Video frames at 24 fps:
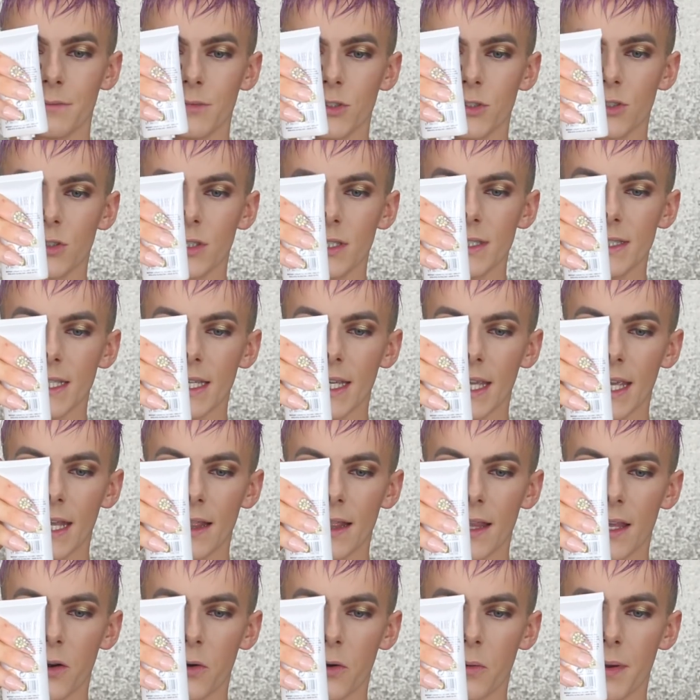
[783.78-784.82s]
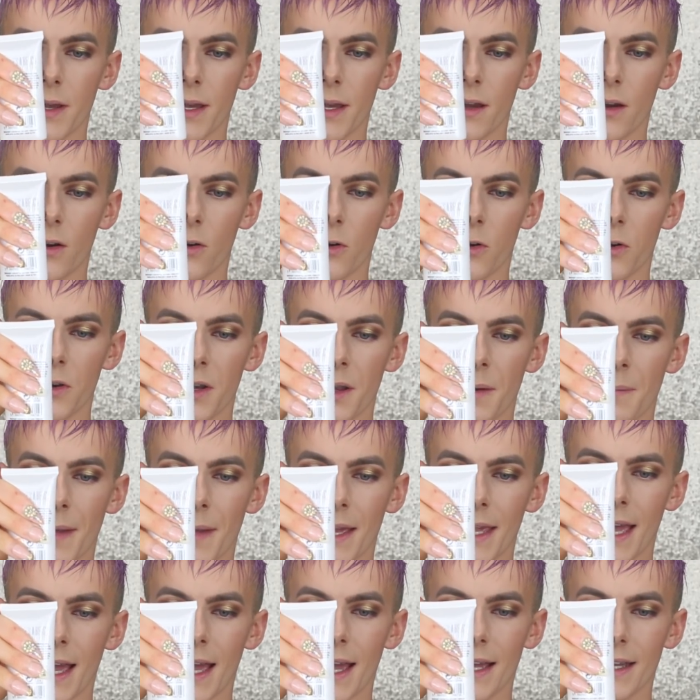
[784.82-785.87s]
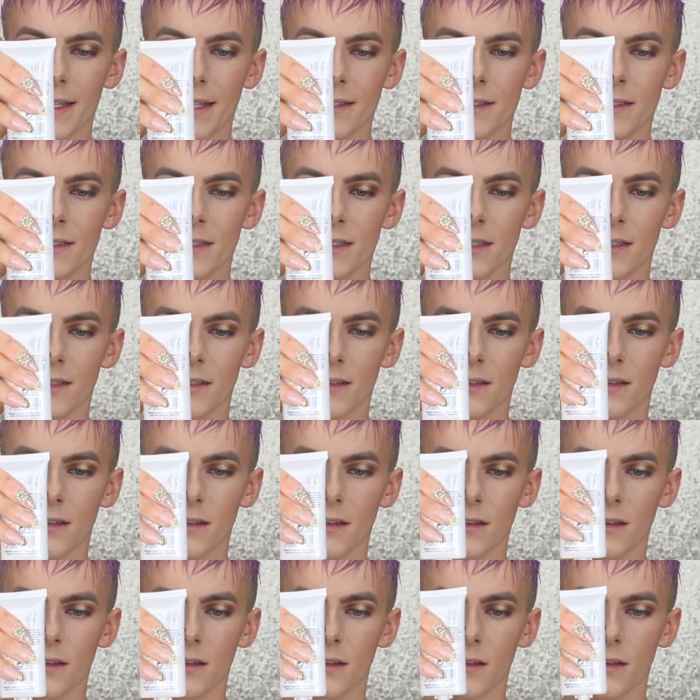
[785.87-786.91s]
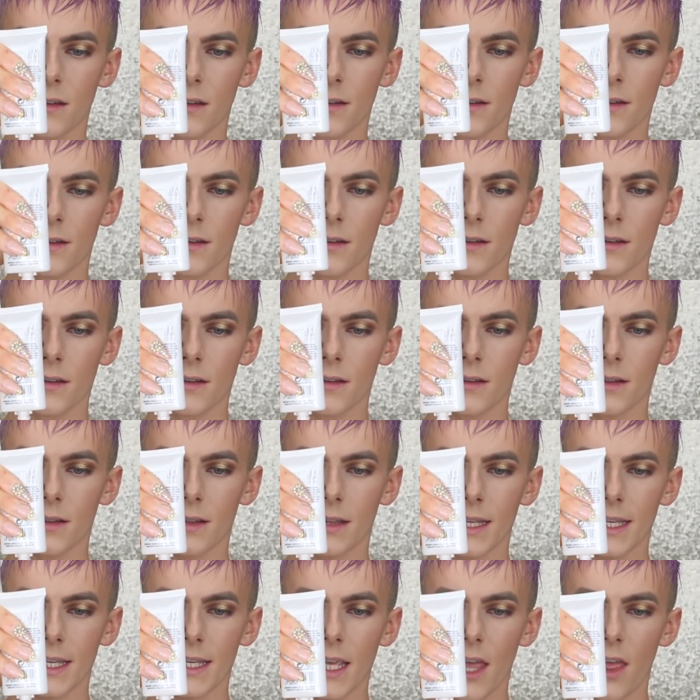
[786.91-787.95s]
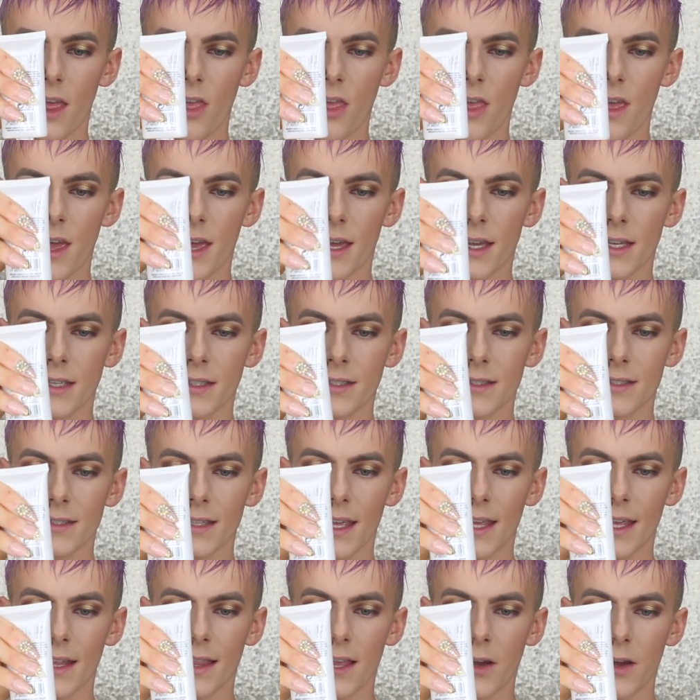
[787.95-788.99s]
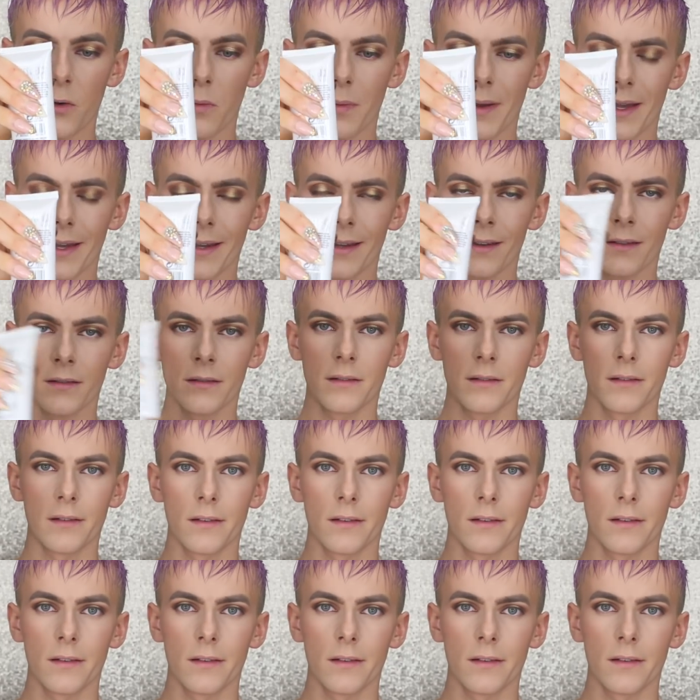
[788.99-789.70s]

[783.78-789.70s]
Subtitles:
I'm just going to take a little bit on my hand, like this, a little bit.